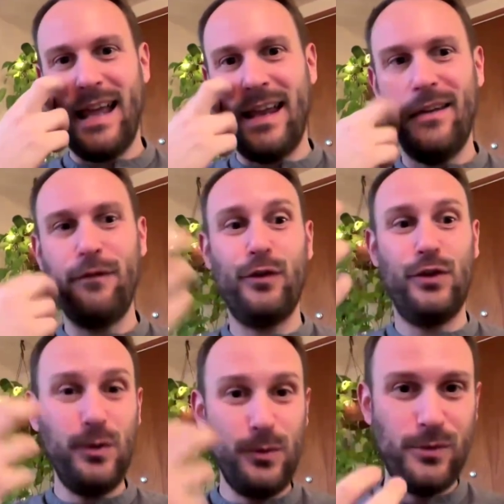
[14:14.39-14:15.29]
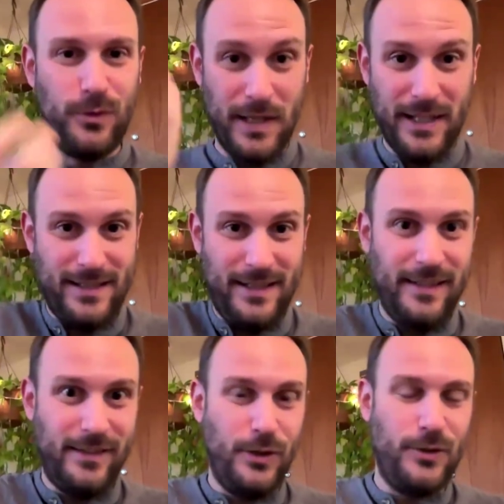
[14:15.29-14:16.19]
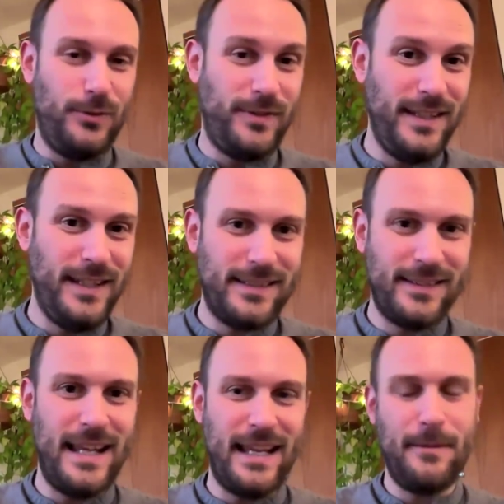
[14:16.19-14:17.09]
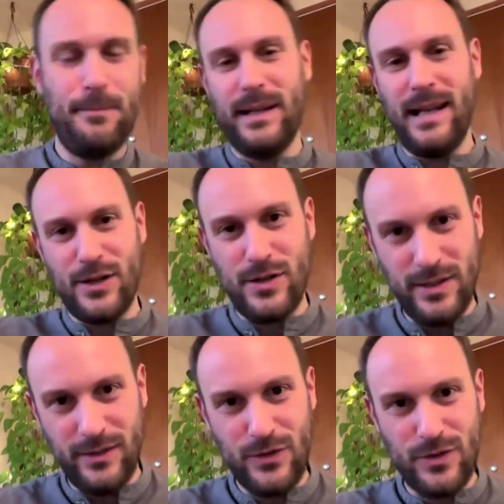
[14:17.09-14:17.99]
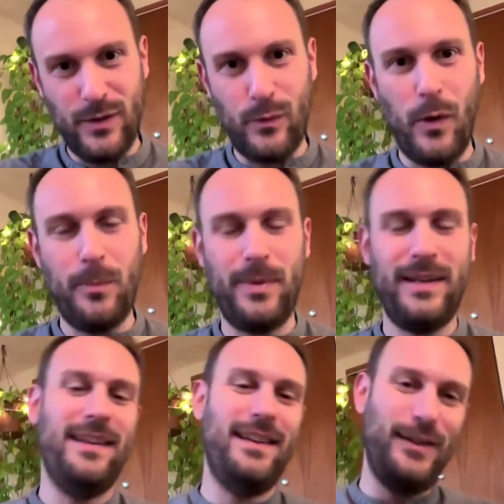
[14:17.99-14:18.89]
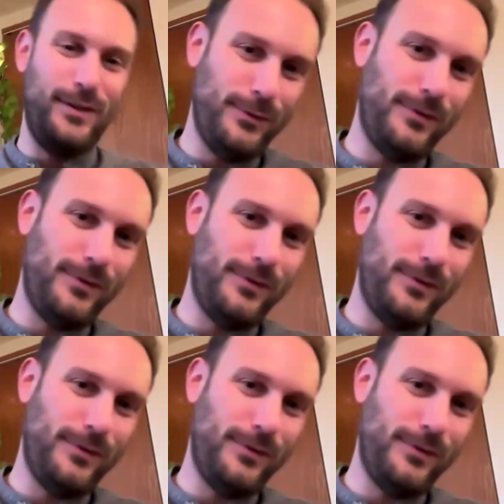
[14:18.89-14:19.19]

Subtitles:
And for you, the reality is, oh, you see a snake, but actually it's just a rope. And he